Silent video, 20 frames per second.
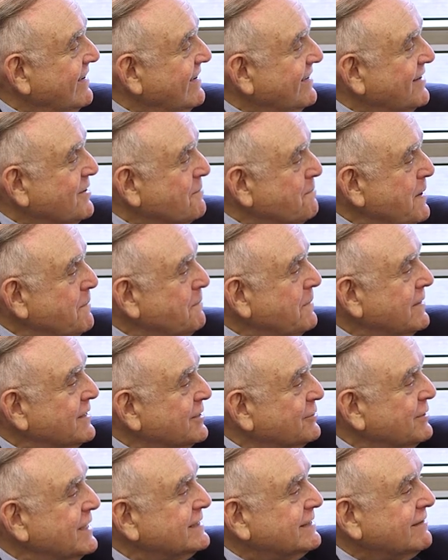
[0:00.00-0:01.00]
You know, people
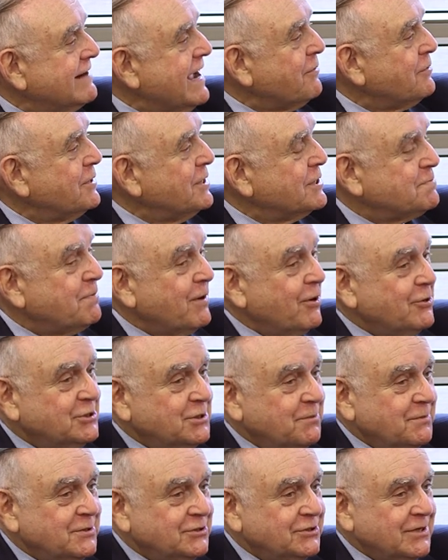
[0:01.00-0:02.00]
increased their equity
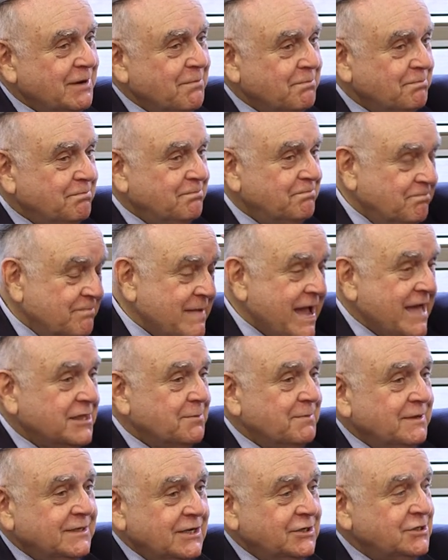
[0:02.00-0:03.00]
exposure because some
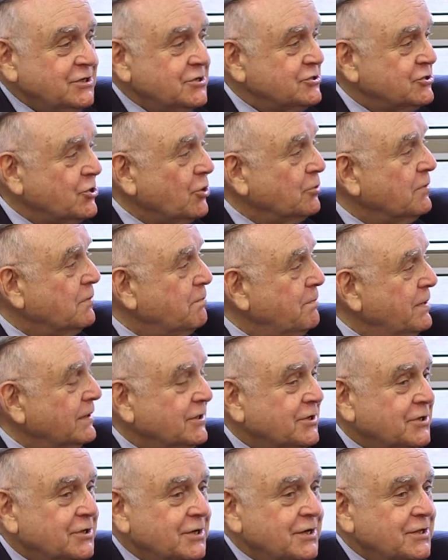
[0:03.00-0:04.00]
mathematician sold them a
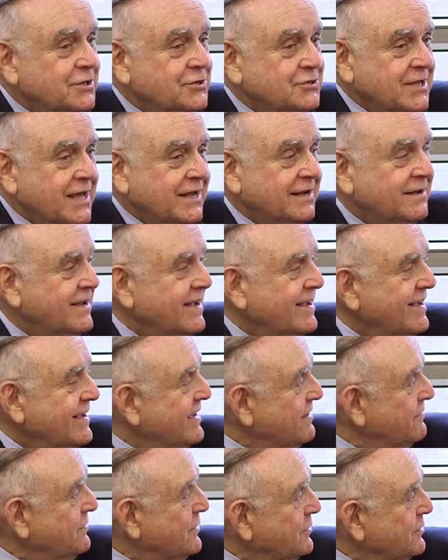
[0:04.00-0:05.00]
bill of goods that
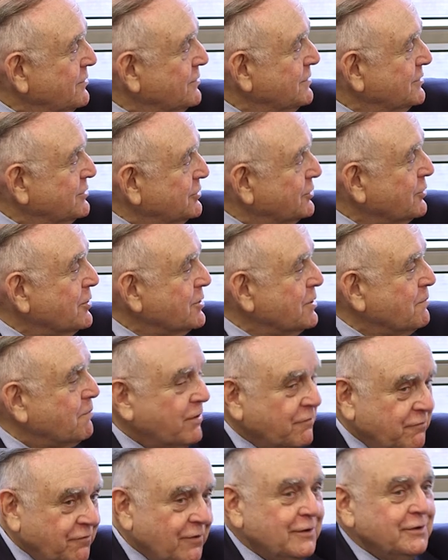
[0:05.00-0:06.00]
if you insure your
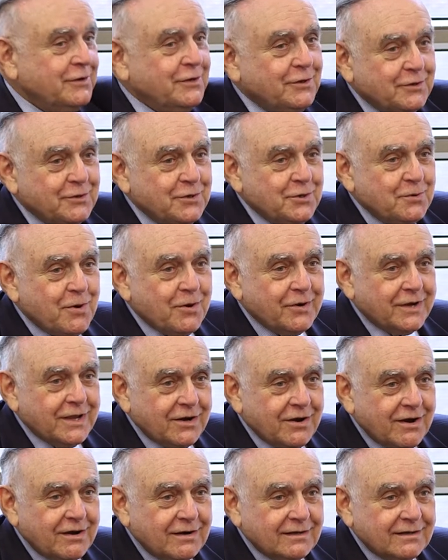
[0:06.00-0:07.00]
portfolio, you won't
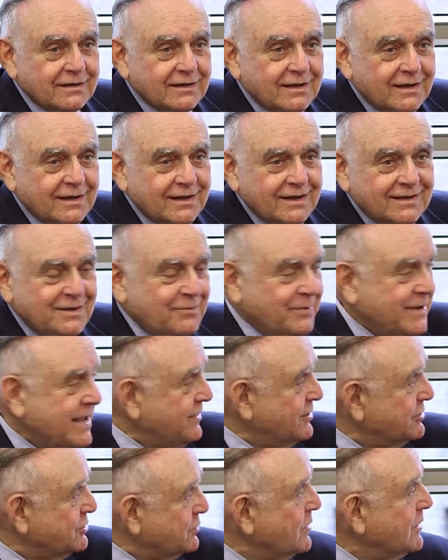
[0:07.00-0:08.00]
get hurt. And we
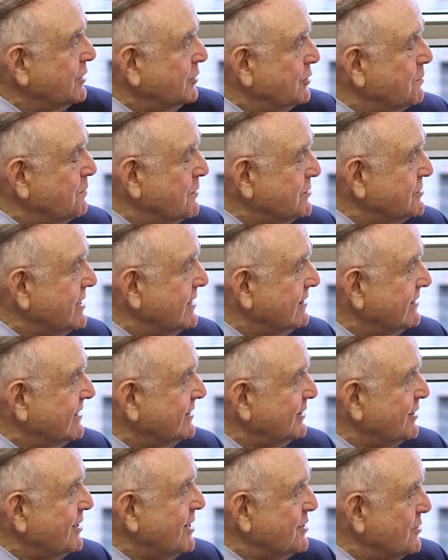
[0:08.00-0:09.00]
had the 22%
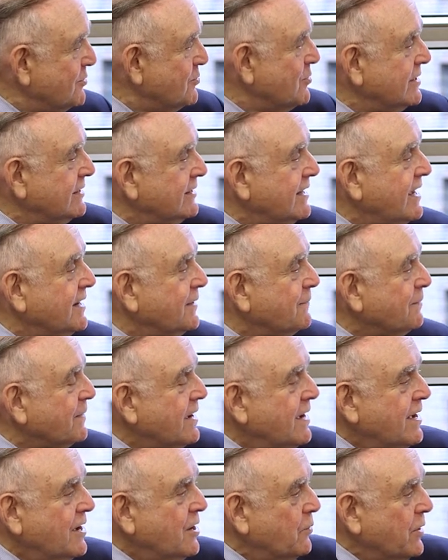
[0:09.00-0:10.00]
decline in one day.
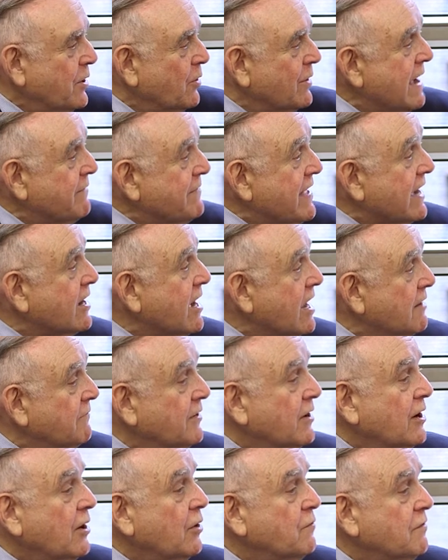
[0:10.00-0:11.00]
We don't have that kind
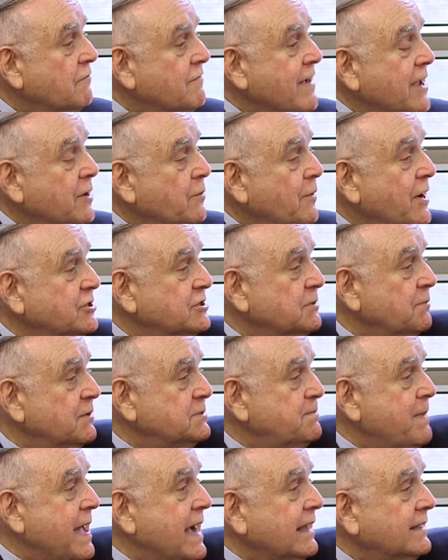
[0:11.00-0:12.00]
of an overvaluation
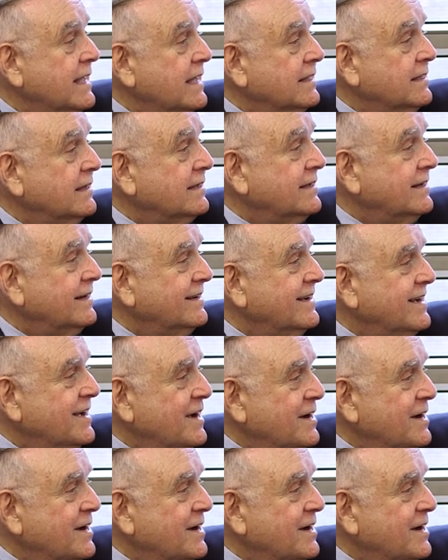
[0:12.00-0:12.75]
because back then it, uh,